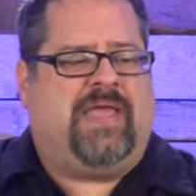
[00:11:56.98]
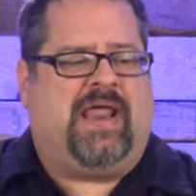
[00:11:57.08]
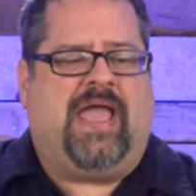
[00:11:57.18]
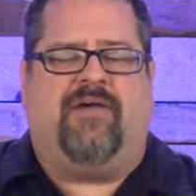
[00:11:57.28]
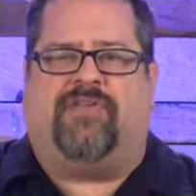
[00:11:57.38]
and
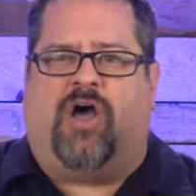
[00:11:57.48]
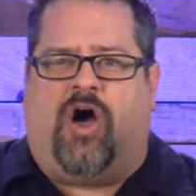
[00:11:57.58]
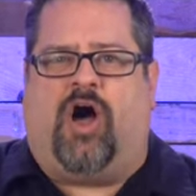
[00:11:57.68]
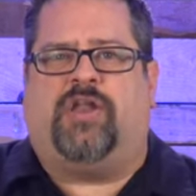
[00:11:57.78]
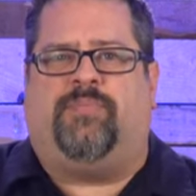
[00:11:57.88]
I have an
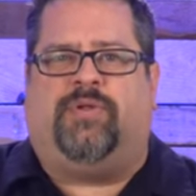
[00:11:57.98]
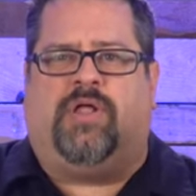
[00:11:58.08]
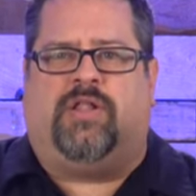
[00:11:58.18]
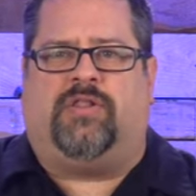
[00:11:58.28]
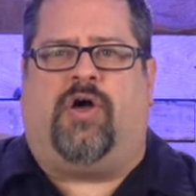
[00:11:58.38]

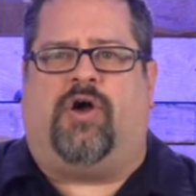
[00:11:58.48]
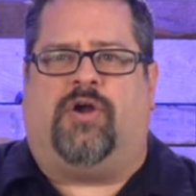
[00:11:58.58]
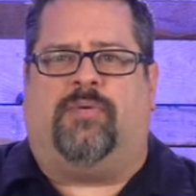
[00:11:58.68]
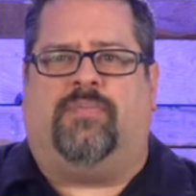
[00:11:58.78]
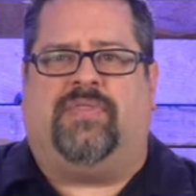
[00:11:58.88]
audible
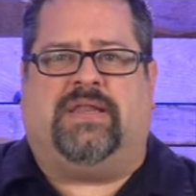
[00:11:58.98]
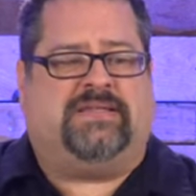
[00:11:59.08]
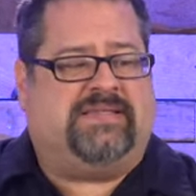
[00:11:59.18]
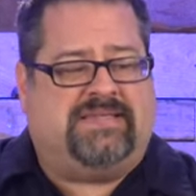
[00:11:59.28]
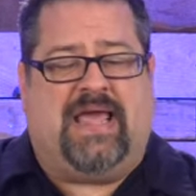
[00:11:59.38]
alarm that
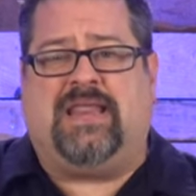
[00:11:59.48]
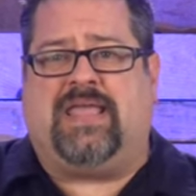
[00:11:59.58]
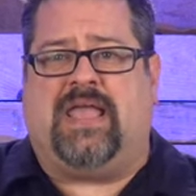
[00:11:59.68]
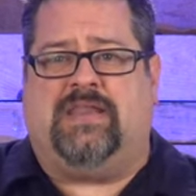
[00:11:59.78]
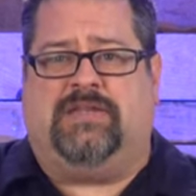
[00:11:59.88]
is
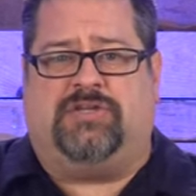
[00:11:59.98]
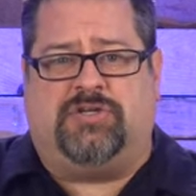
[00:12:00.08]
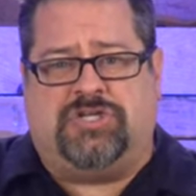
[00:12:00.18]
dedicated to